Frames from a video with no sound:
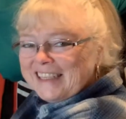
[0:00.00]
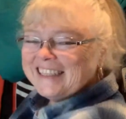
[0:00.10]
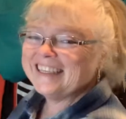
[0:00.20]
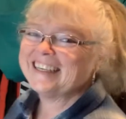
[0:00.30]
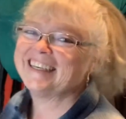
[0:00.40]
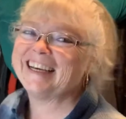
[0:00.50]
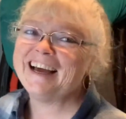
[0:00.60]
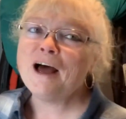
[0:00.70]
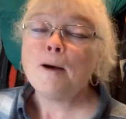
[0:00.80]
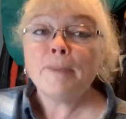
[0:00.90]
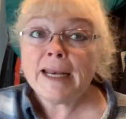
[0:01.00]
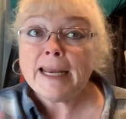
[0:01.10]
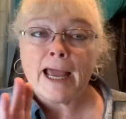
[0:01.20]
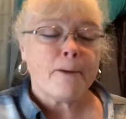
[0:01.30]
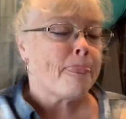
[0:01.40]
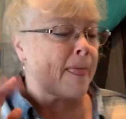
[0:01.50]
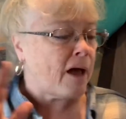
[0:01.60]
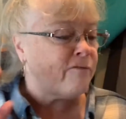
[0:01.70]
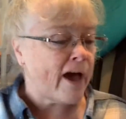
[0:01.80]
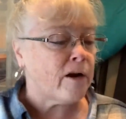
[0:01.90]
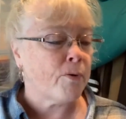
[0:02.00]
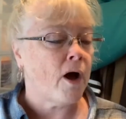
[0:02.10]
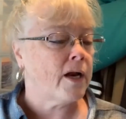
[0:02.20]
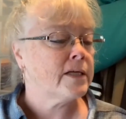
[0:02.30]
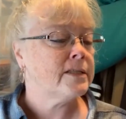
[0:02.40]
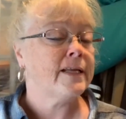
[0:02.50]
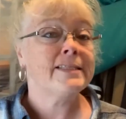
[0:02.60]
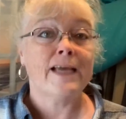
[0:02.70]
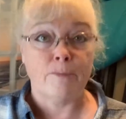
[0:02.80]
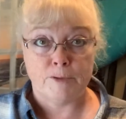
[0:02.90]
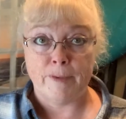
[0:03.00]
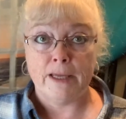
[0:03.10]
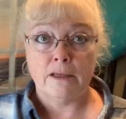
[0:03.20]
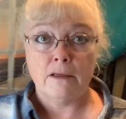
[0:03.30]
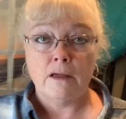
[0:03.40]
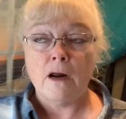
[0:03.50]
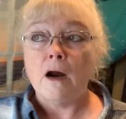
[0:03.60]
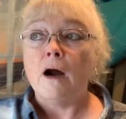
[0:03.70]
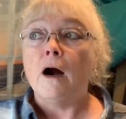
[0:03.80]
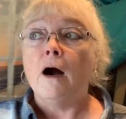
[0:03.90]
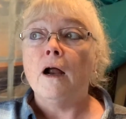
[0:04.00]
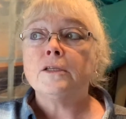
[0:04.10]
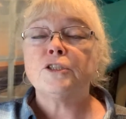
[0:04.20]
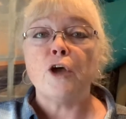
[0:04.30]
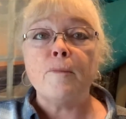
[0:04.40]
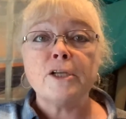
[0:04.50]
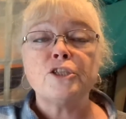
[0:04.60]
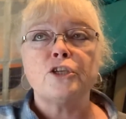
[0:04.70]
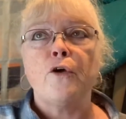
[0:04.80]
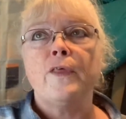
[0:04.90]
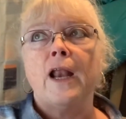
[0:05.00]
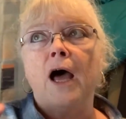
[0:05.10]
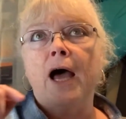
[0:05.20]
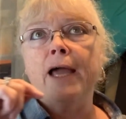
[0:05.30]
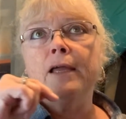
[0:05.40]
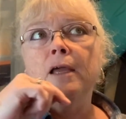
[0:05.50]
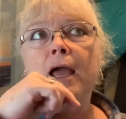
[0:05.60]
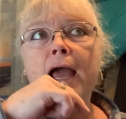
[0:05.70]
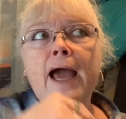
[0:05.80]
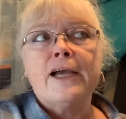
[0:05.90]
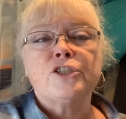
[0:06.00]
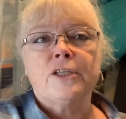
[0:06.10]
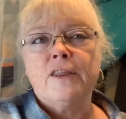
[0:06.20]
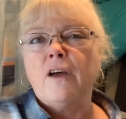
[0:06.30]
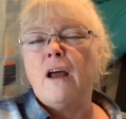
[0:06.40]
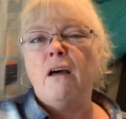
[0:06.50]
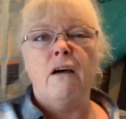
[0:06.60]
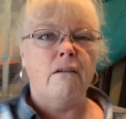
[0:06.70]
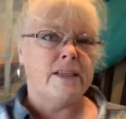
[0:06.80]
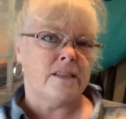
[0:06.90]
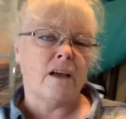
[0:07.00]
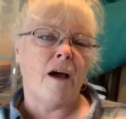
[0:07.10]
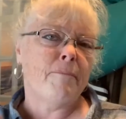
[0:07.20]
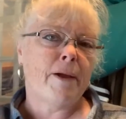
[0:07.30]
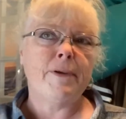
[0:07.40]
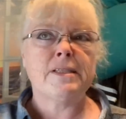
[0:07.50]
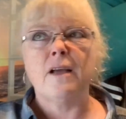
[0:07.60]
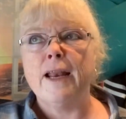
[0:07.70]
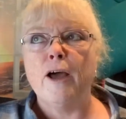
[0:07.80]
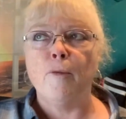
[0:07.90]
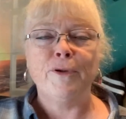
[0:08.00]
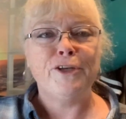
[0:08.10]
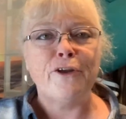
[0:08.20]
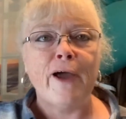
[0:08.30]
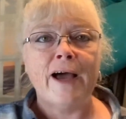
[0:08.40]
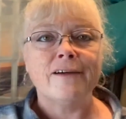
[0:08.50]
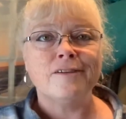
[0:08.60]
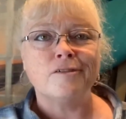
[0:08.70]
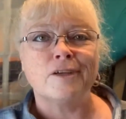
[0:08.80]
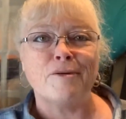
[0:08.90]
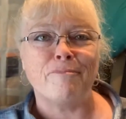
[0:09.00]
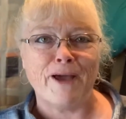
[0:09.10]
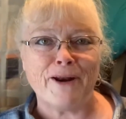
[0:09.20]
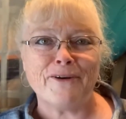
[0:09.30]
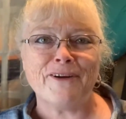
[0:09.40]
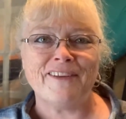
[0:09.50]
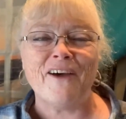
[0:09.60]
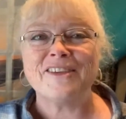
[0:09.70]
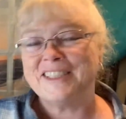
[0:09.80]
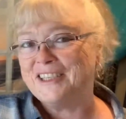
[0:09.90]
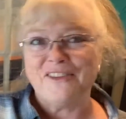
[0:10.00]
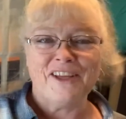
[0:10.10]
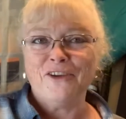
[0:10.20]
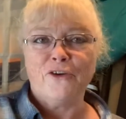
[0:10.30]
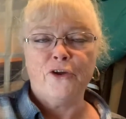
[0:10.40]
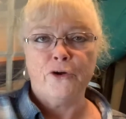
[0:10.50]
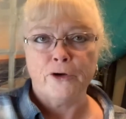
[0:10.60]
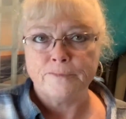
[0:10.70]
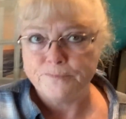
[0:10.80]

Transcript: but anyhow, I found a product that has helped me. So much so that I actually thought, oh, it's not, maybe it's not helping. You know how you'll get better and all of a sudden you think you're cured?